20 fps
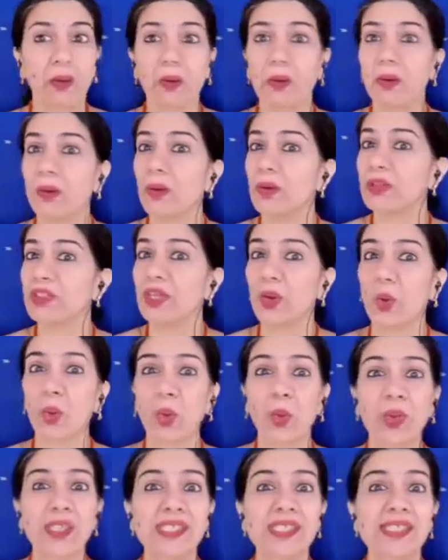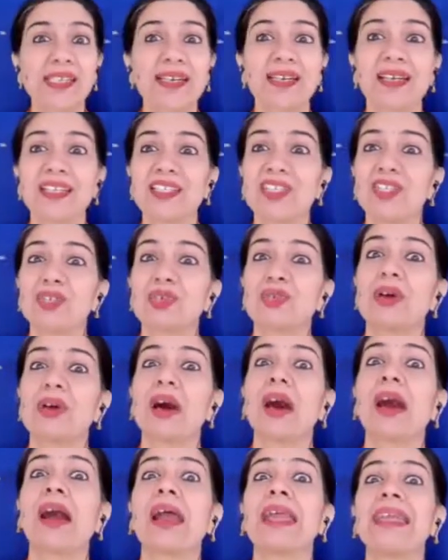Oh, the wizard
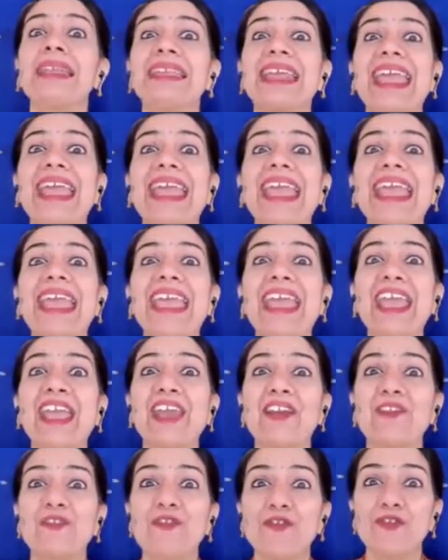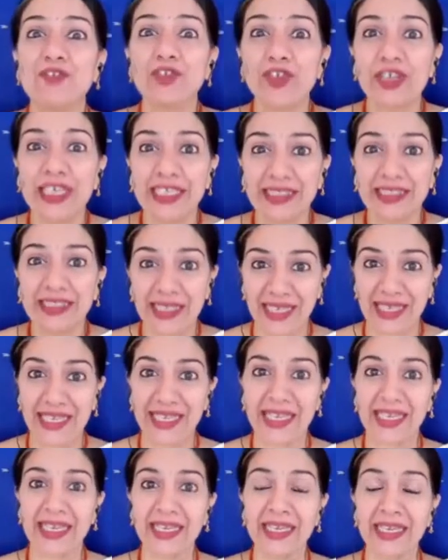tried
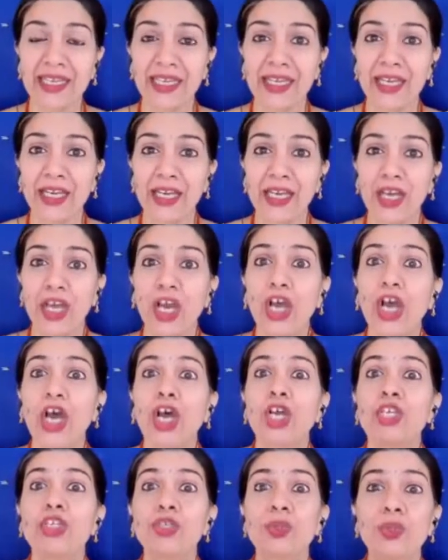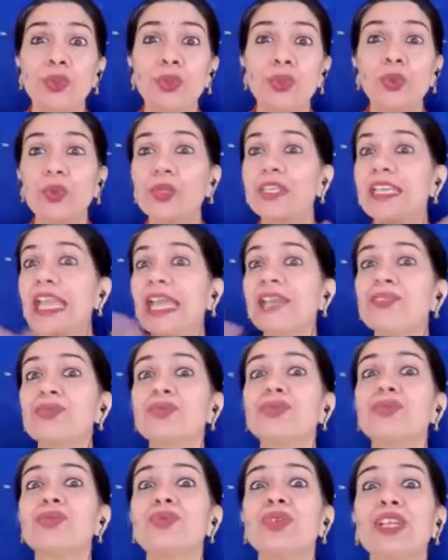everything to
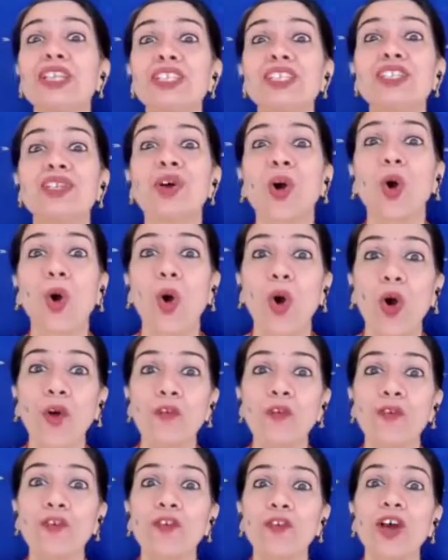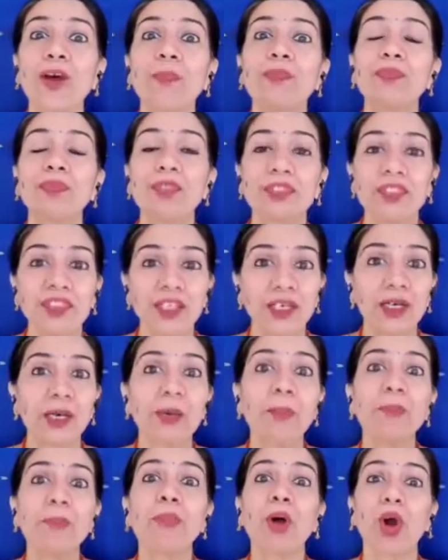get rid of
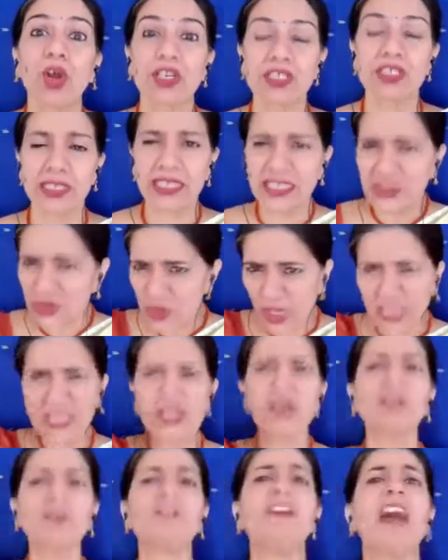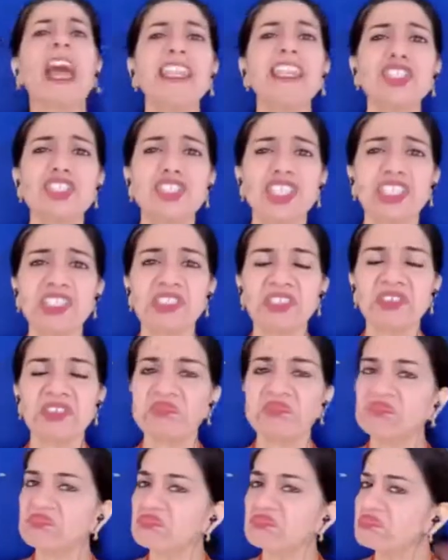the pot. He tried to vanish it,